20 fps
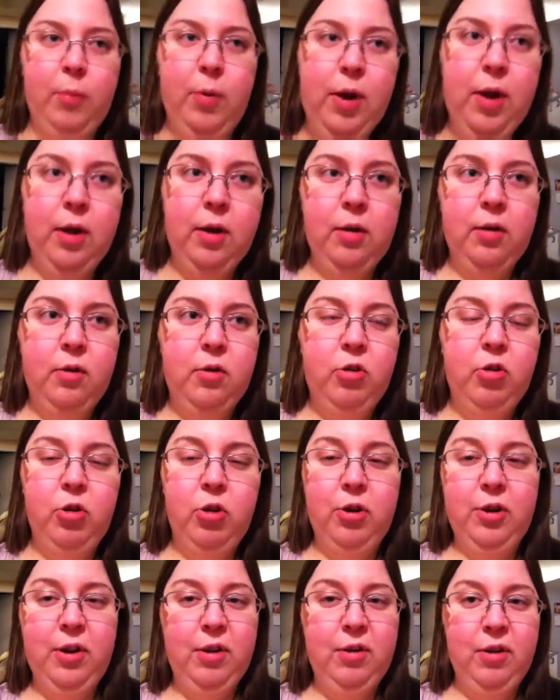We had
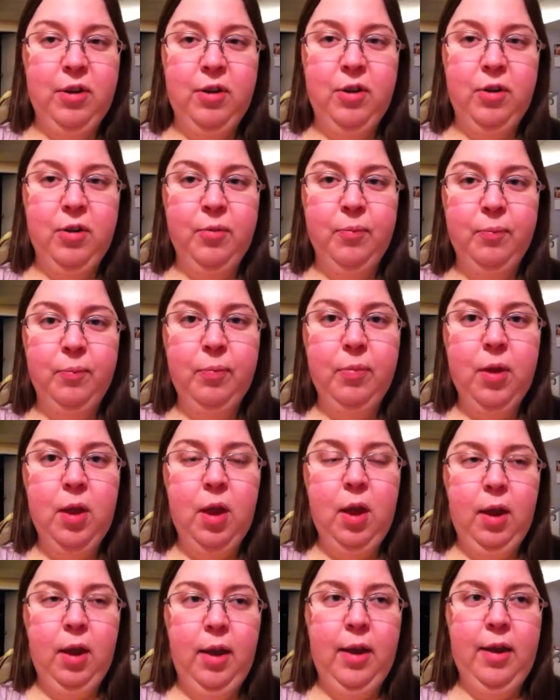turkey dinner
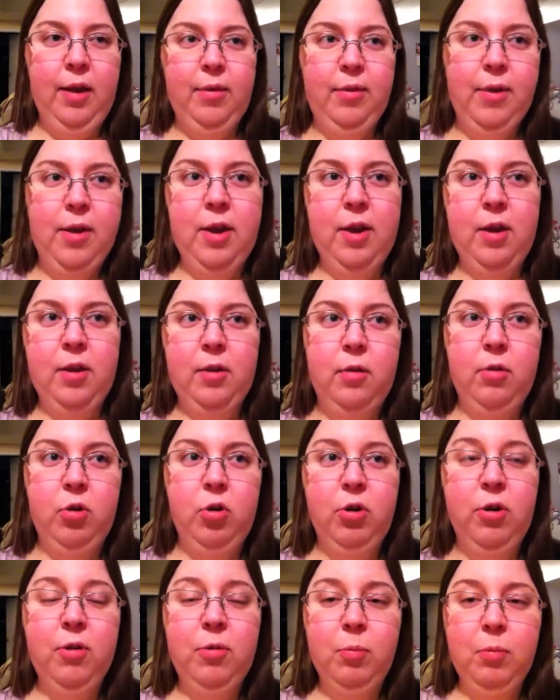and then
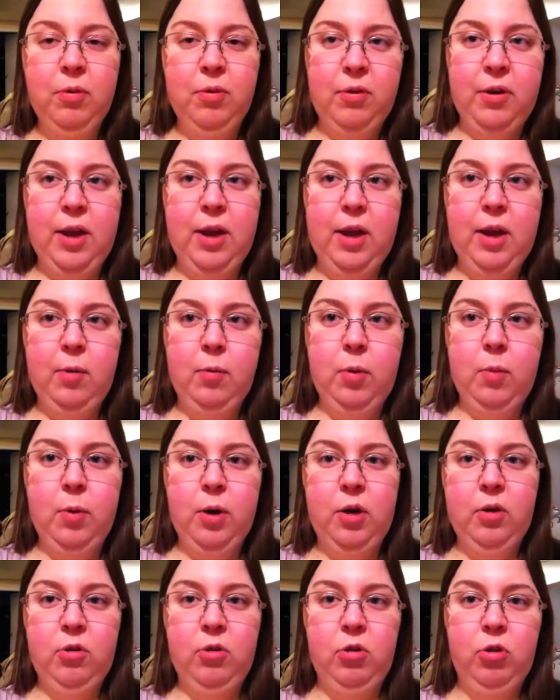Christmas Day, we
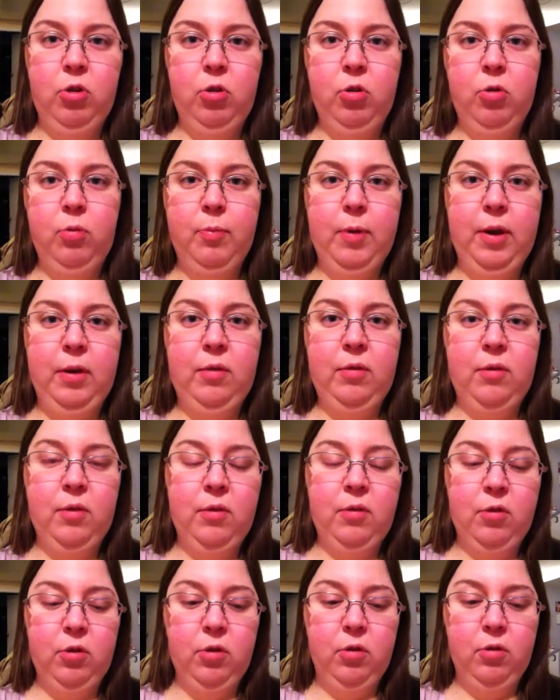went to my
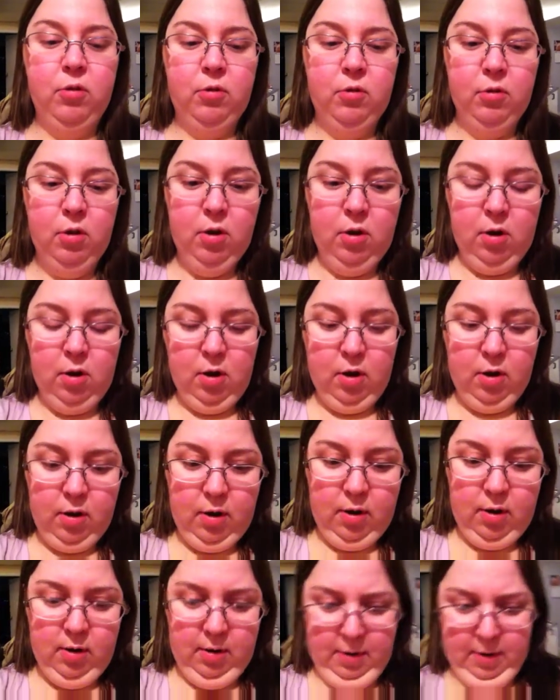sister's,
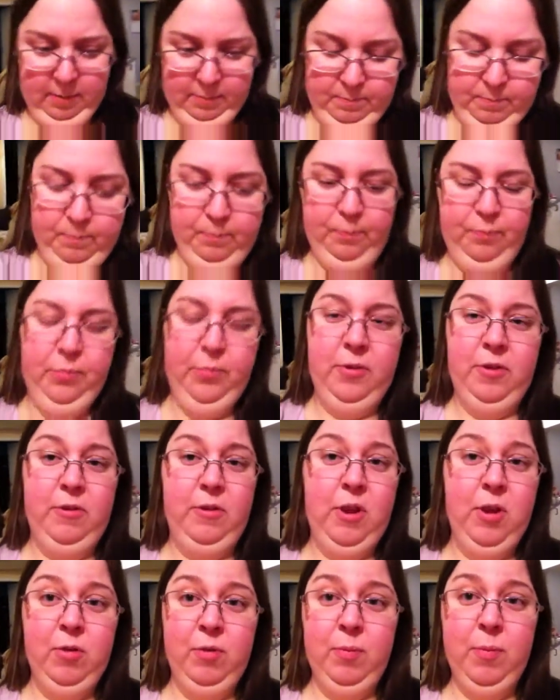
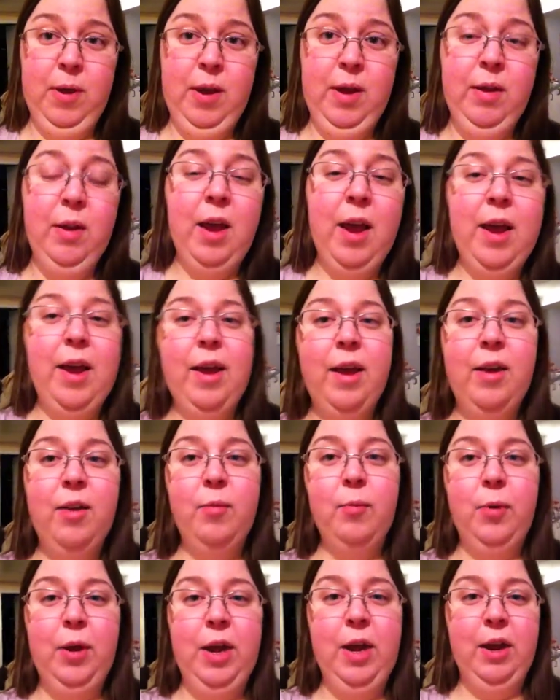excuse me,
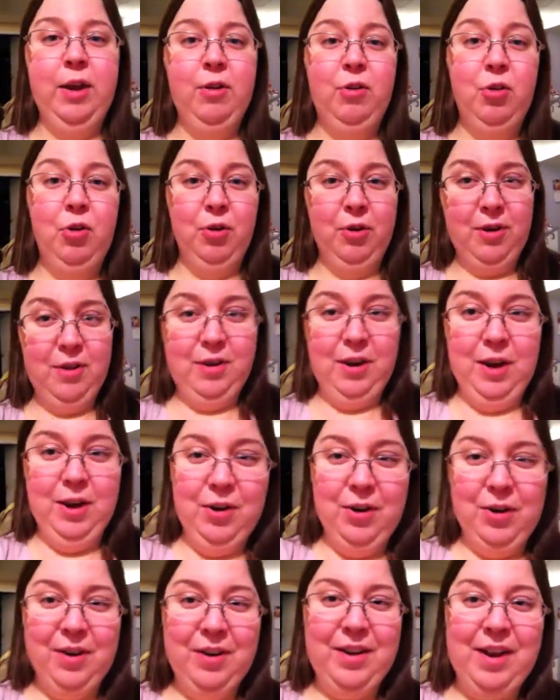and we had turkey
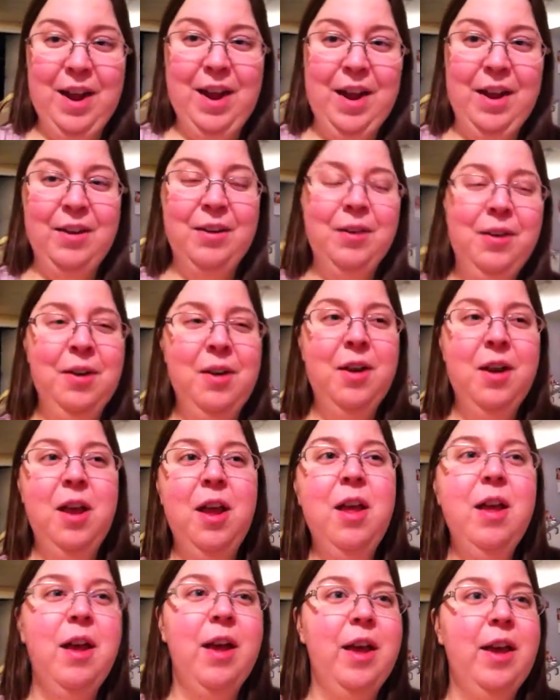dinner again.
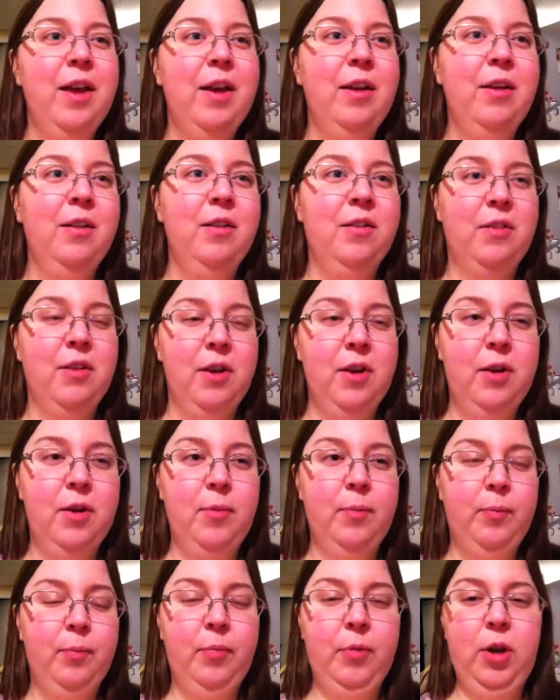And,
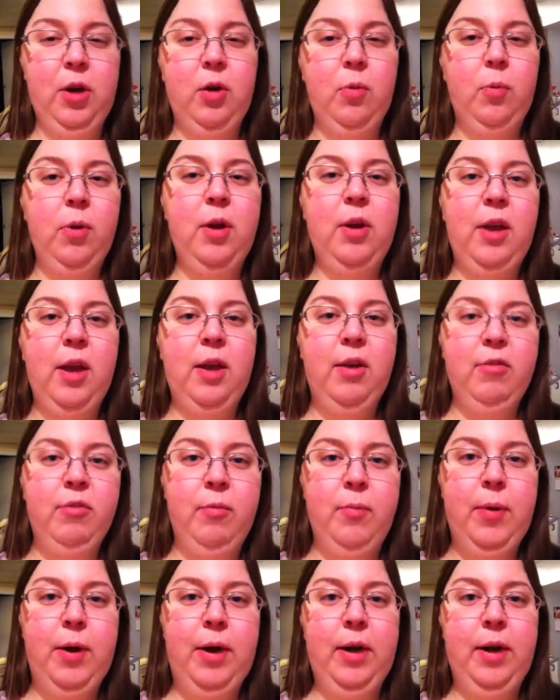um, you know, we gave
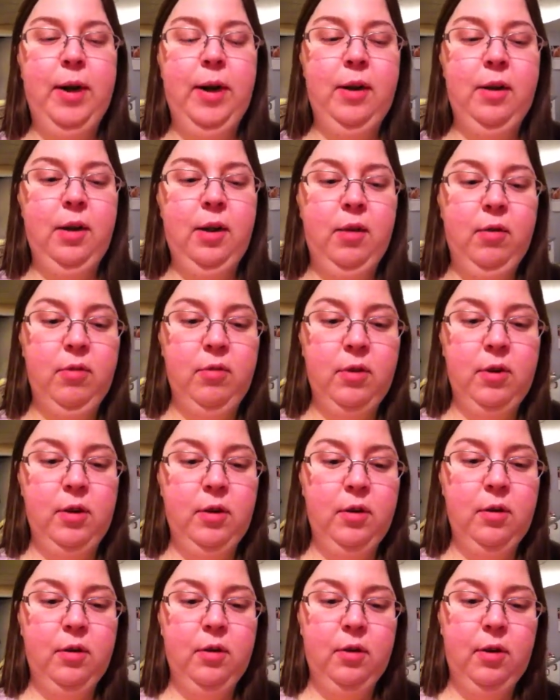my niece
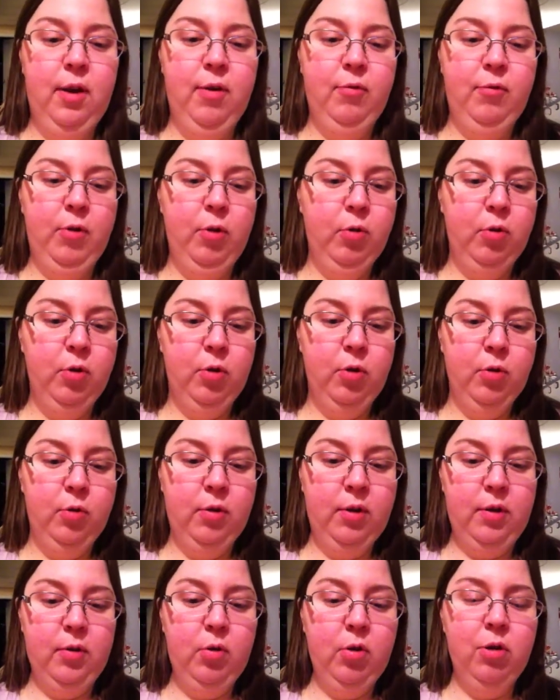and nephew their
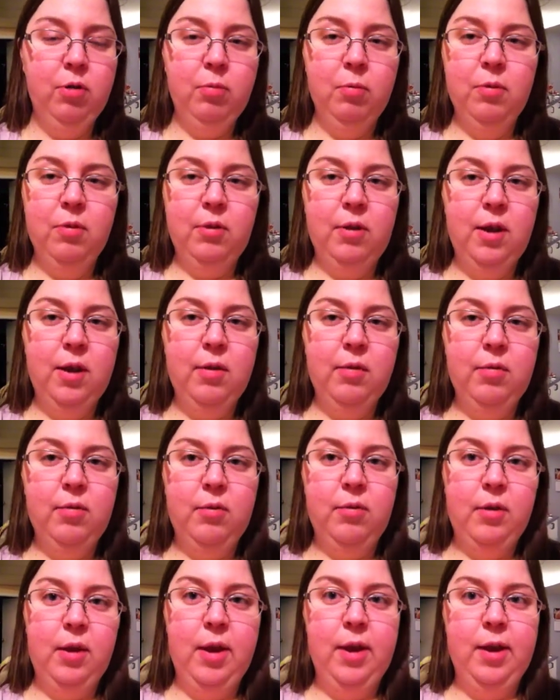Christmas
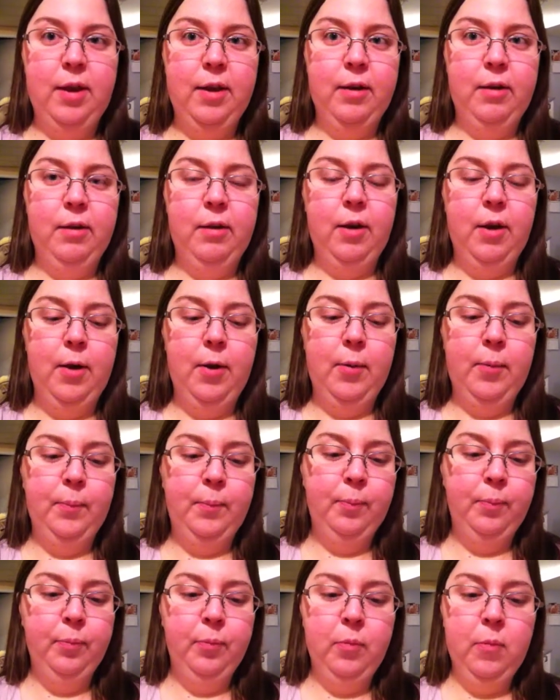gifts and
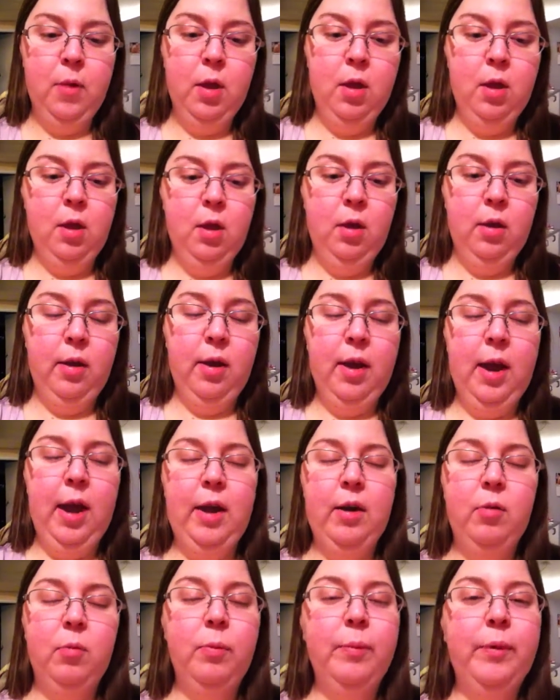um,
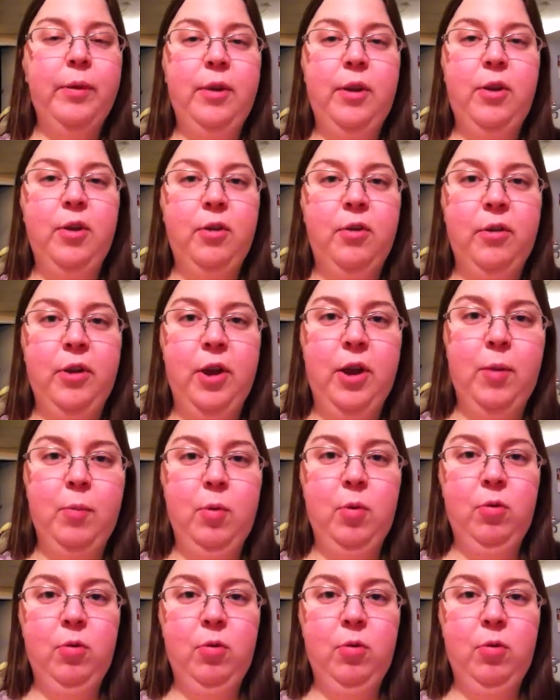had a really good time.